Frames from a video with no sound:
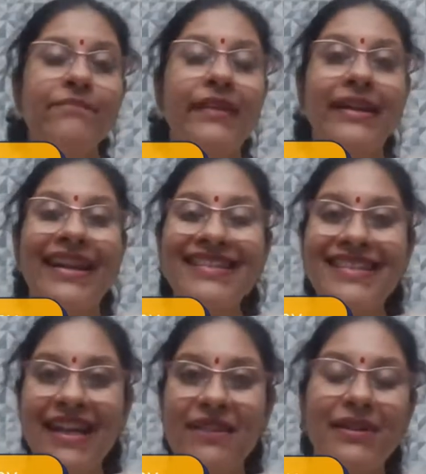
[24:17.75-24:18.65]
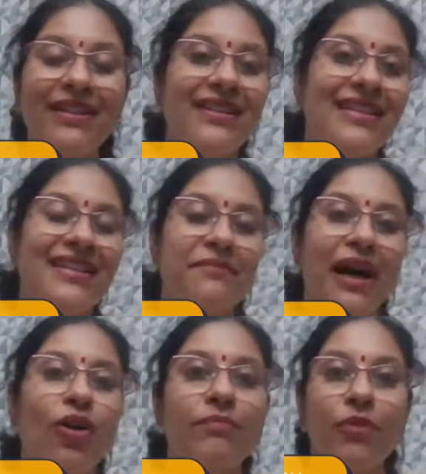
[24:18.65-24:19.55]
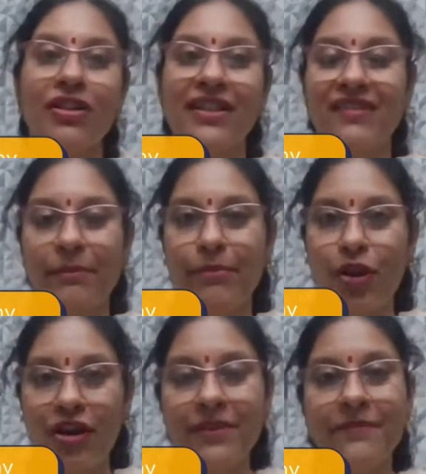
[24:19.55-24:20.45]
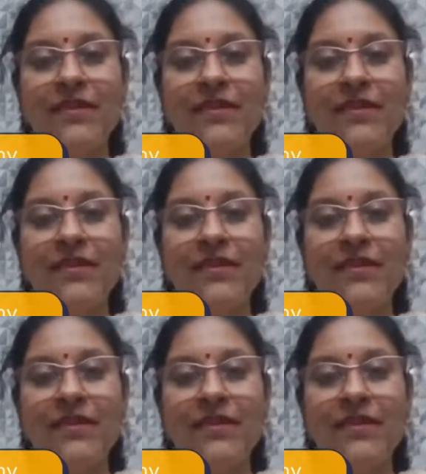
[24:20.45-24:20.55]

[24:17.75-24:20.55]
The next segment is about plotting the plot.